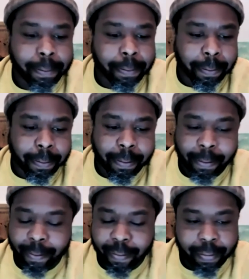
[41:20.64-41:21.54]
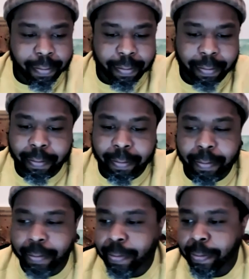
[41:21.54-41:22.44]
Thank you so much,
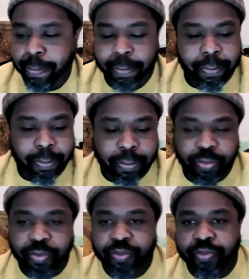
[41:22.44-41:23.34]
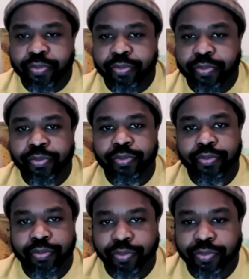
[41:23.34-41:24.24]
Dr. Crawley, for that
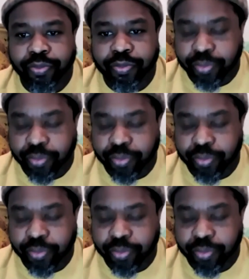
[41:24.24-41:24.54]
beautifully queer